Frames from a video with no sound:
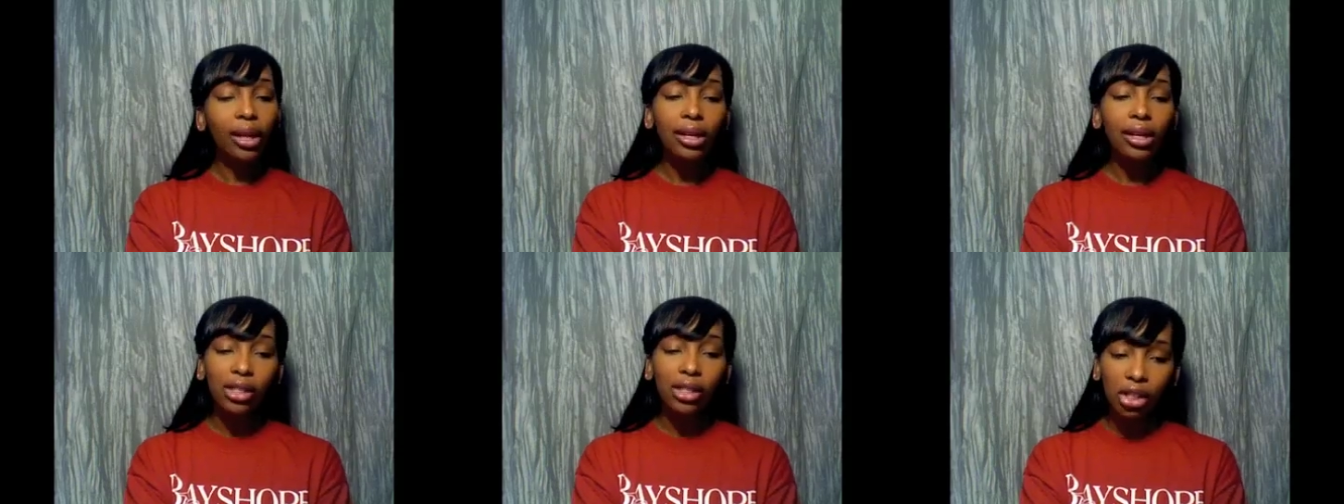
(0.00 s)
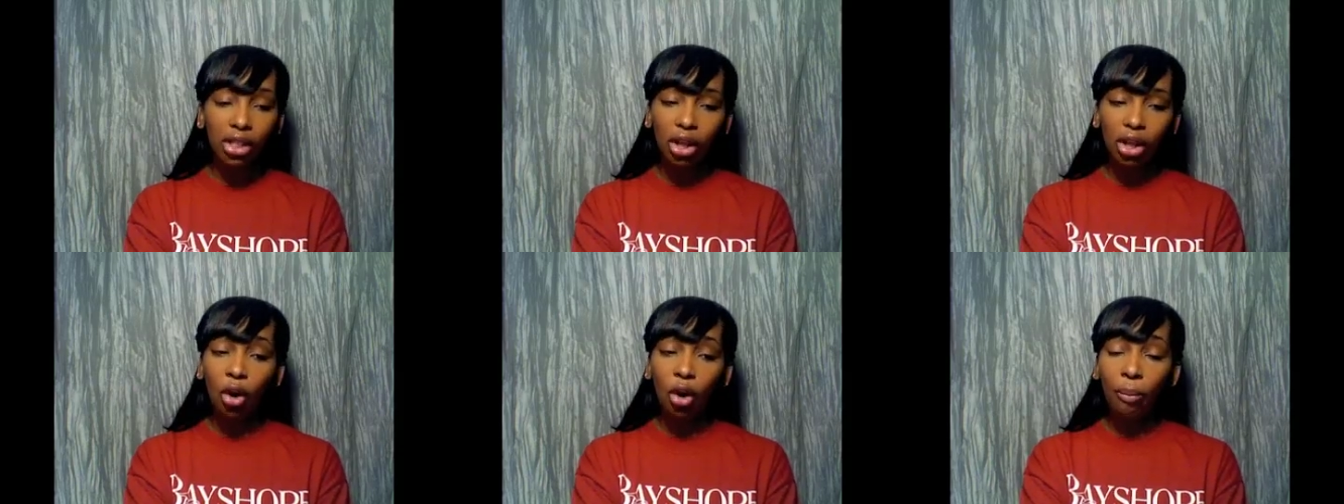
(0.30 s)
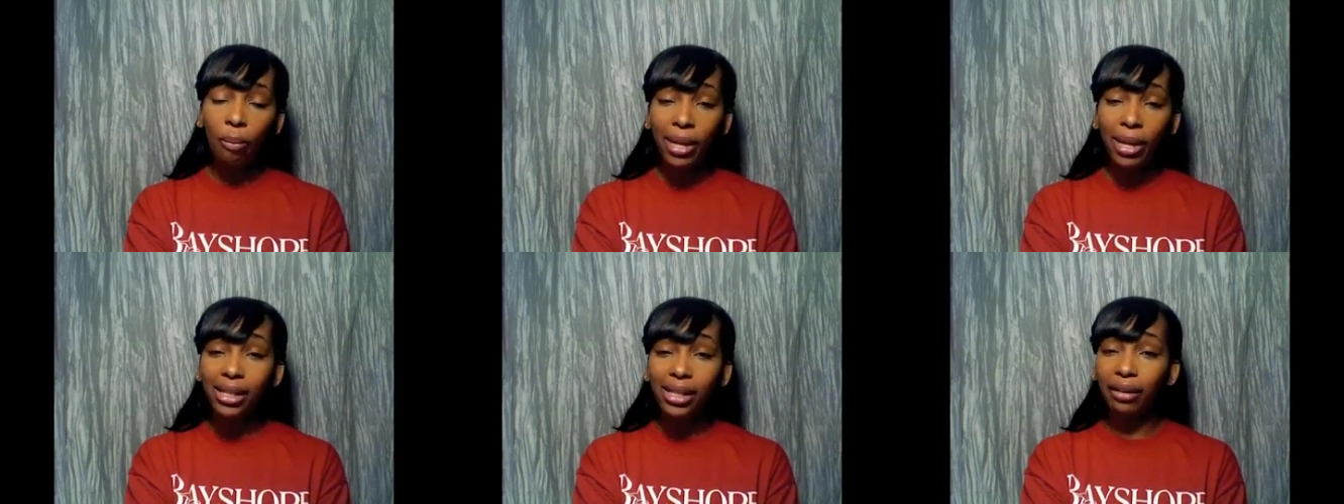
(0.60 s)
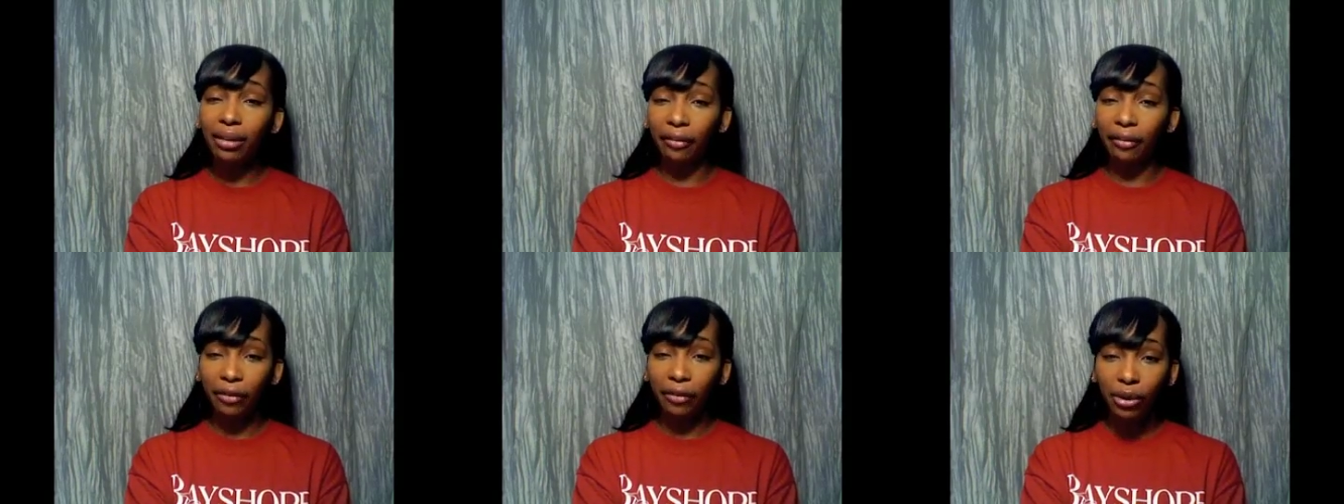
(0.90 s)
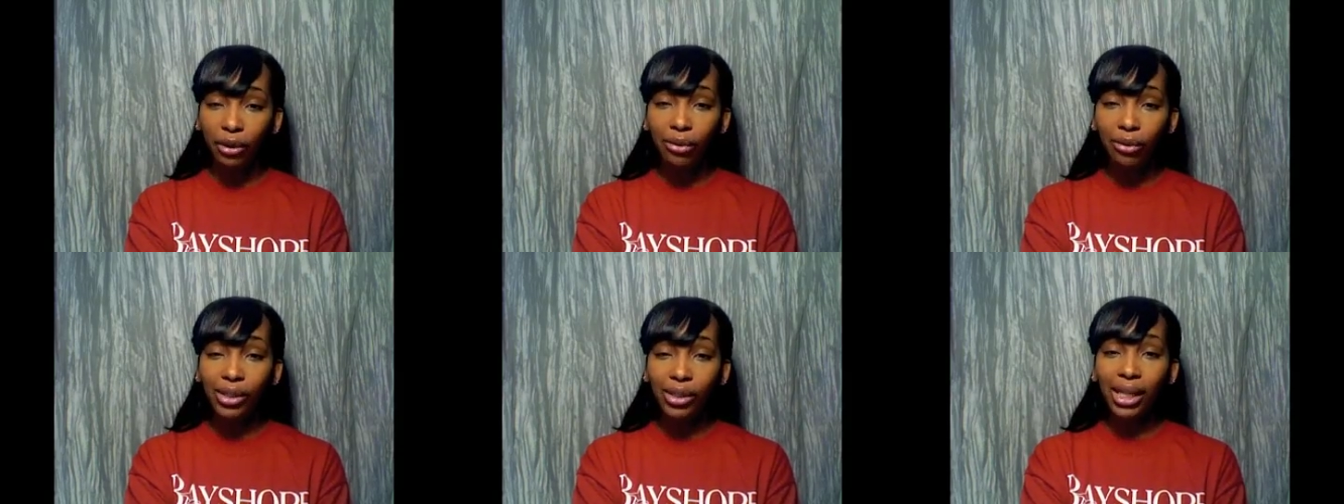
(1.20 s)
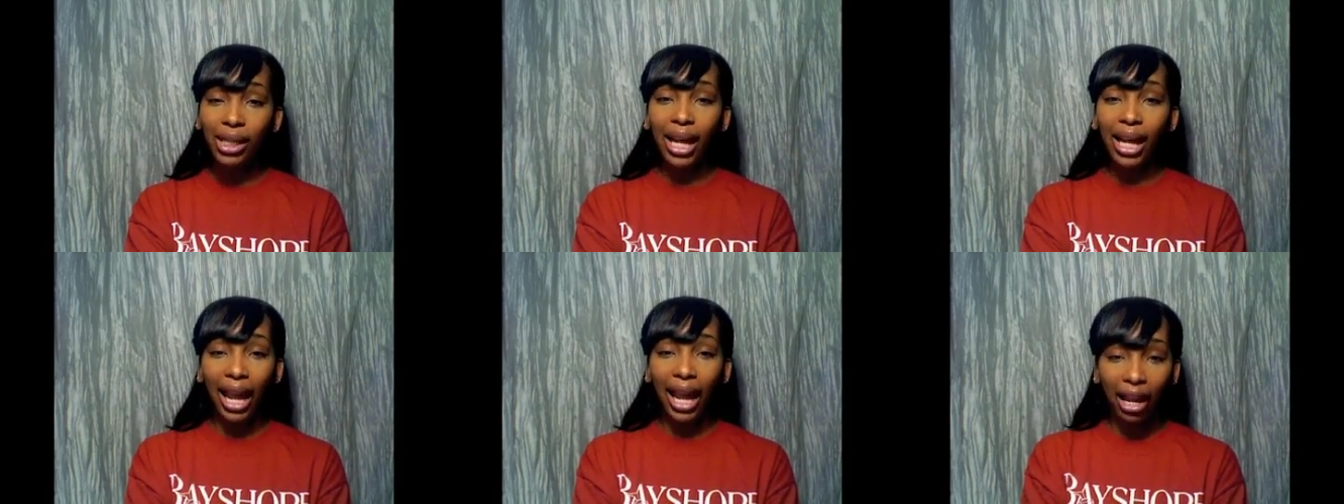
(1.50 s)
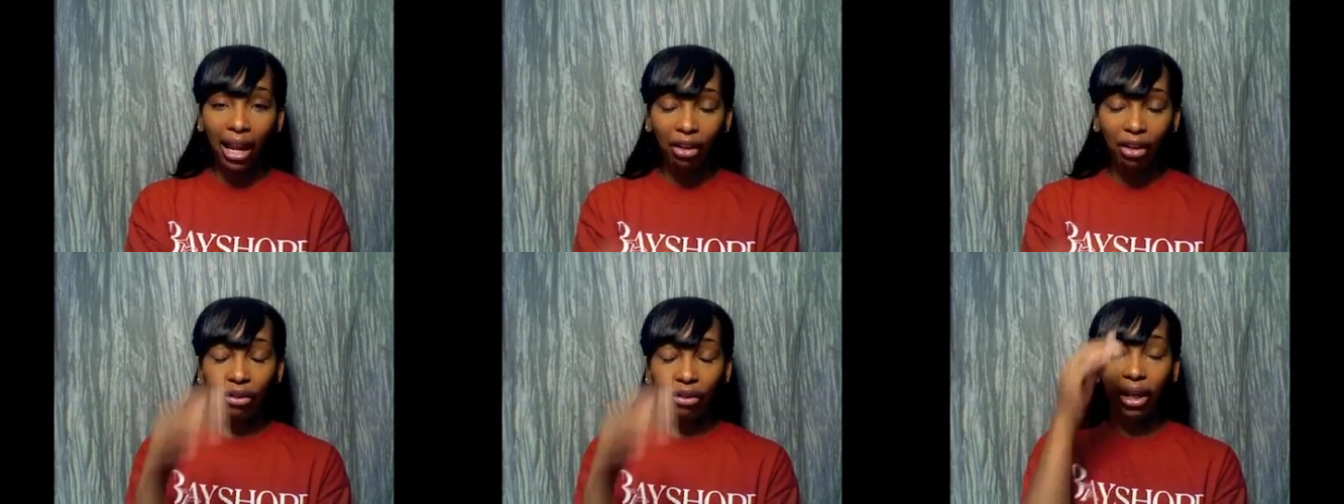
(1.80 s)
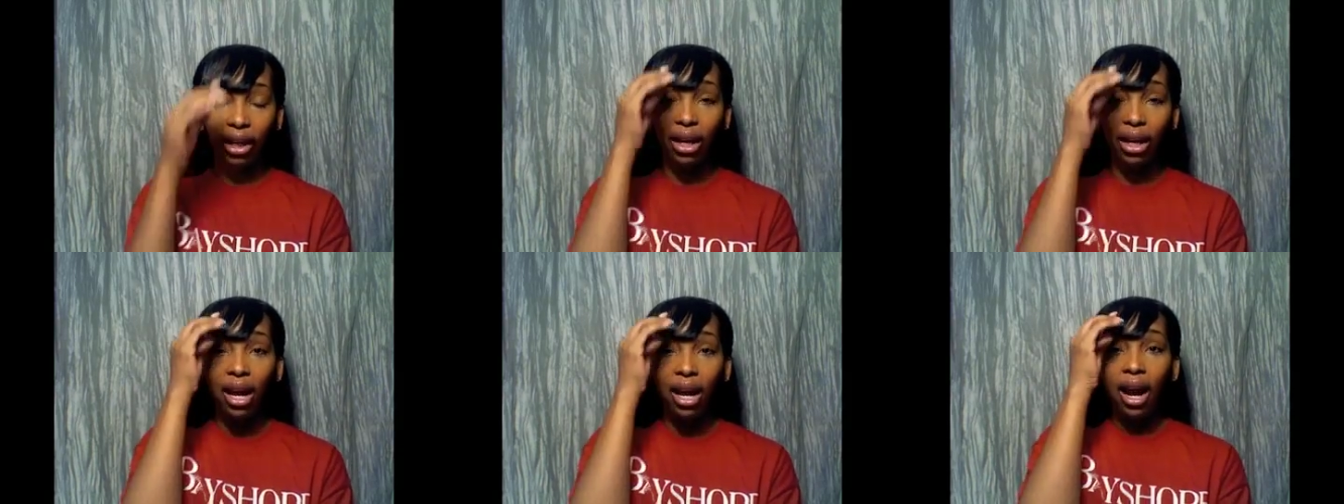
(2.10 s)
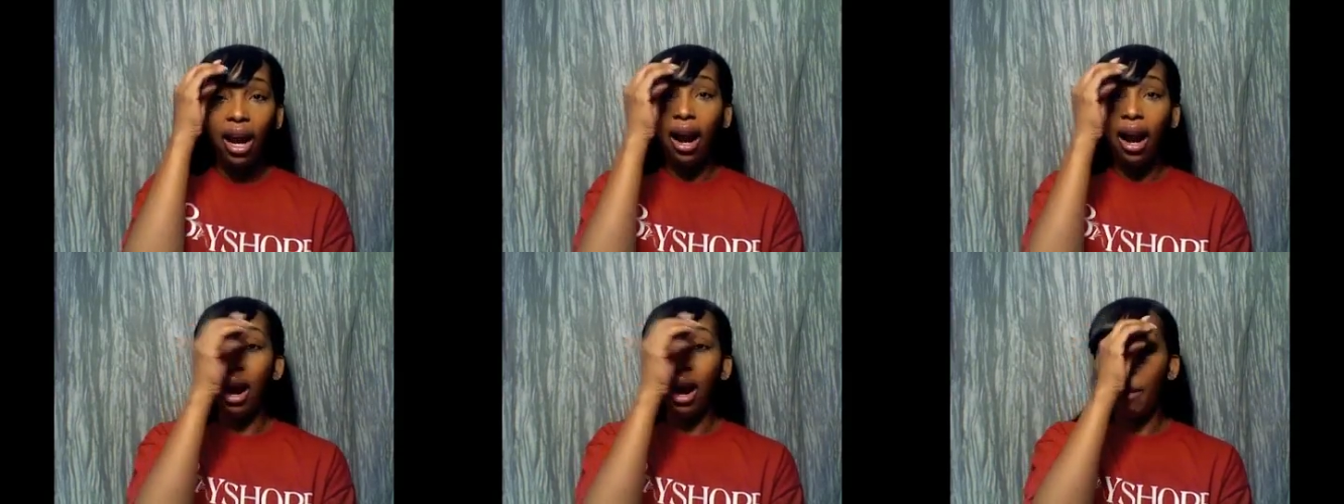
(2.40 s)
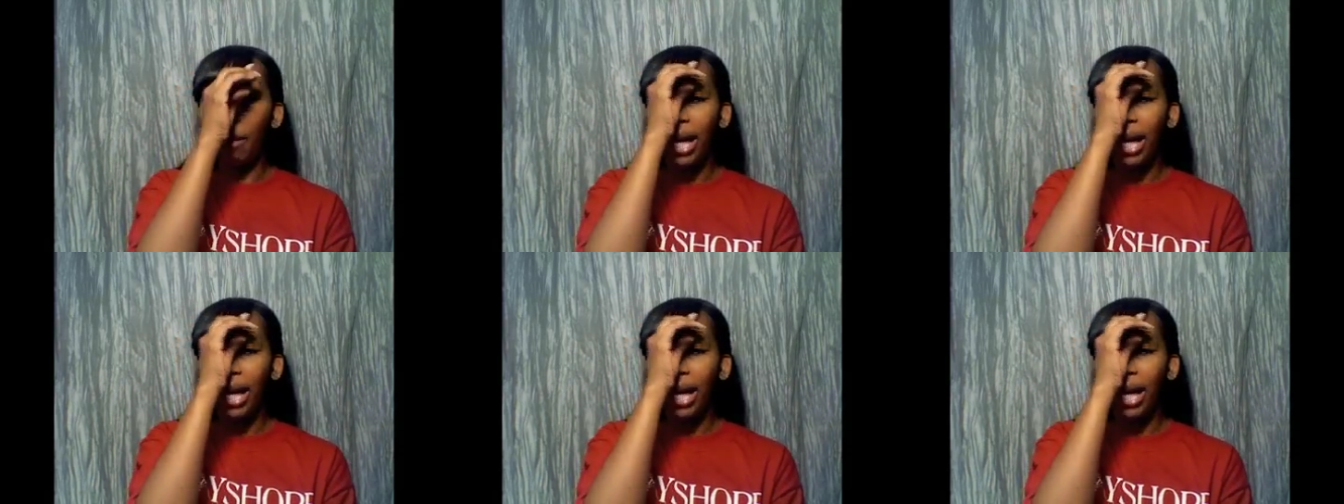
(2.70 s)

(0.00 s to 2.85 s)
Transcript: So, Miss Confused and Angry um,